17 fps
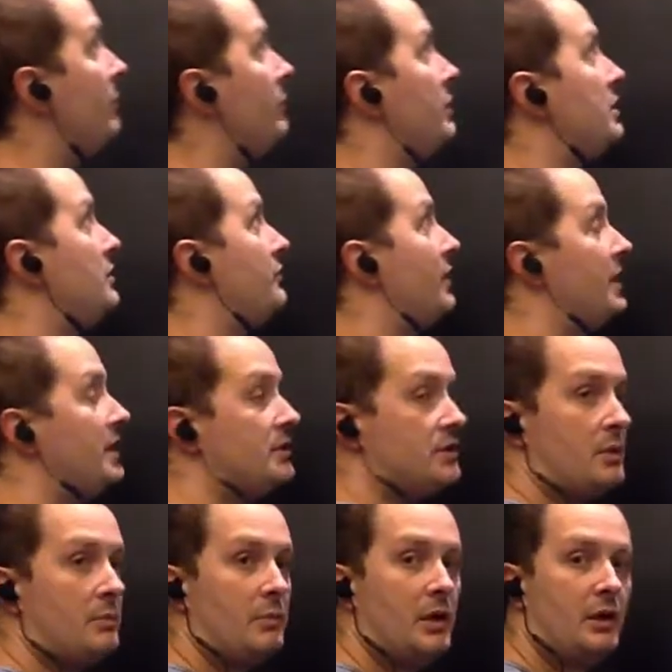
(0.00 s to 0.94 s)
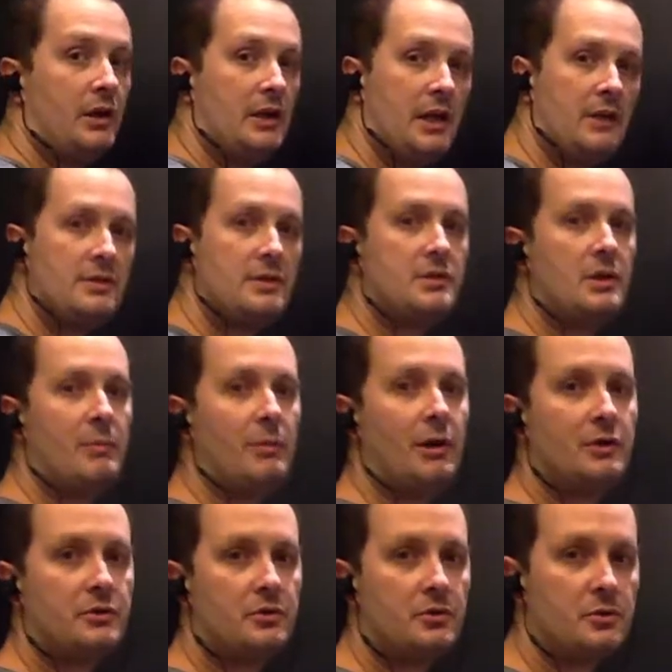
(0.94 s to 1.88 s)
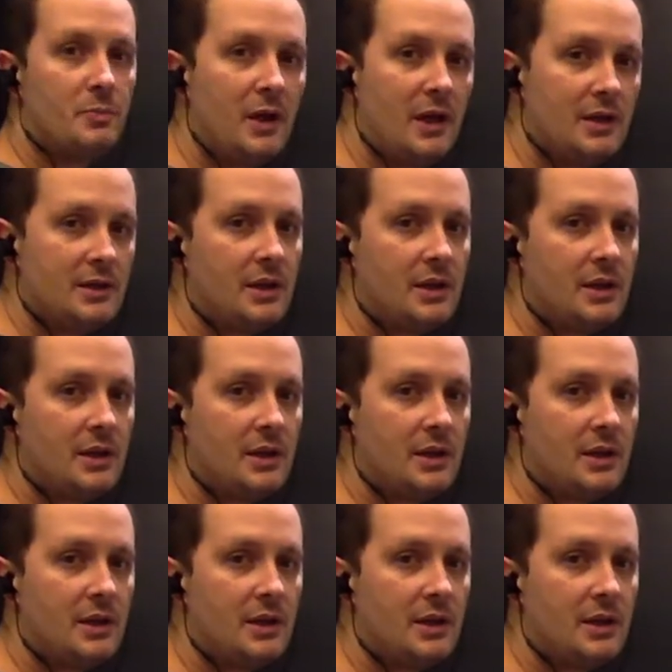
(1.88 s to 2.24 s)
we define a connected topological space,